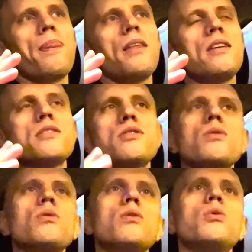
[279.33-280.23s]
it's
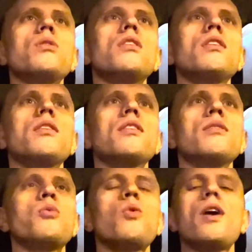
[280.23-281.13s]
so cool
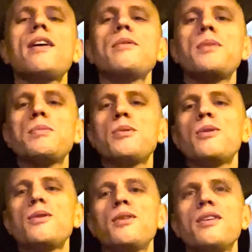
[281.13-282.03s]
when
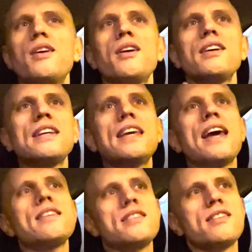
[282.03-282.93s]
people
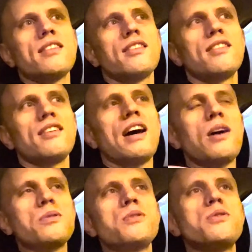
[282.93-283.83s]
get
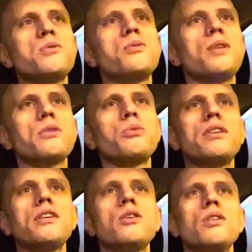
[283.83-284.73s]
how to do like
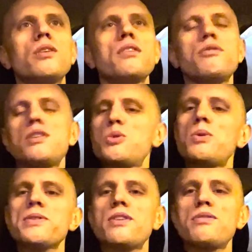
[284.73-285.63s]
really good looking
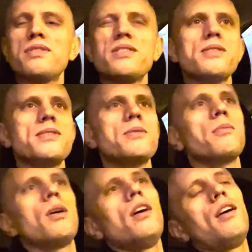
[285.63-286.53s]
visual stuff in the
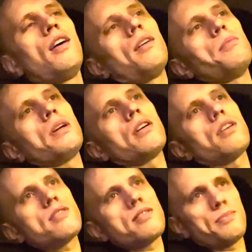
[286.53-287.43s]
system,
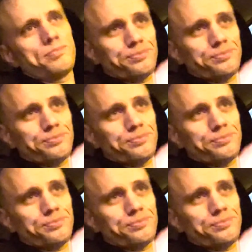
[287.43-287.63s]
because